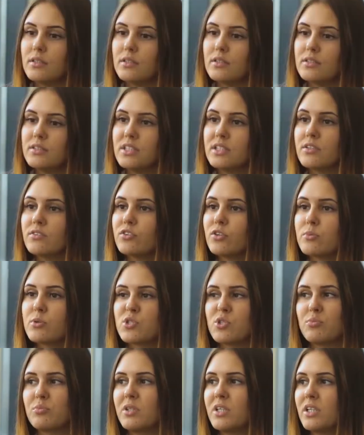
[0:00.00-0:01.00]
sure that you
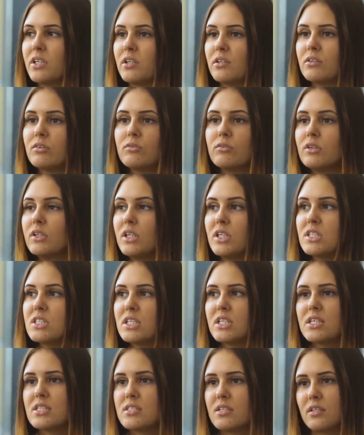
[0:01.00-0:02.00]
ask a lot of
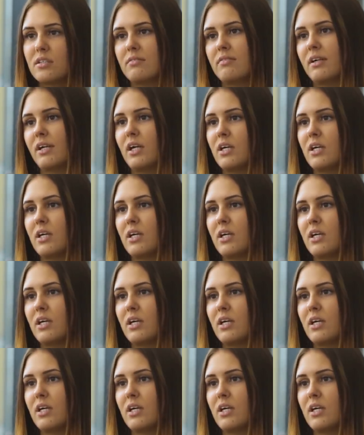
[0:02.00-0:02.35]
questions, think